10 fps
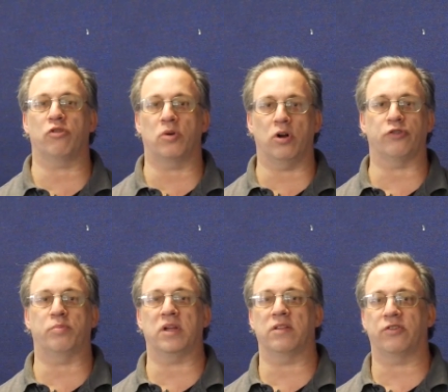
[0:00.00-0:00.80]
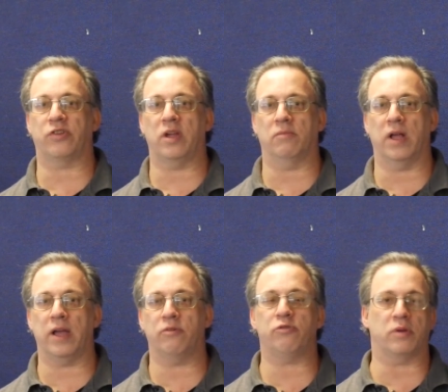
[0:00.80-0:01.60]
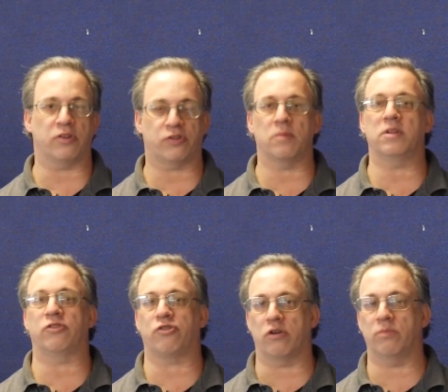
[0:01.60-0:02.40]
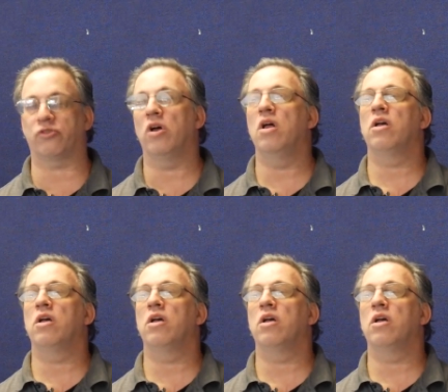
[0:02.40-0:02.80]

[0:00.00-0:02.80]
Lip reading: we're all speaking the same language, because some of these terms,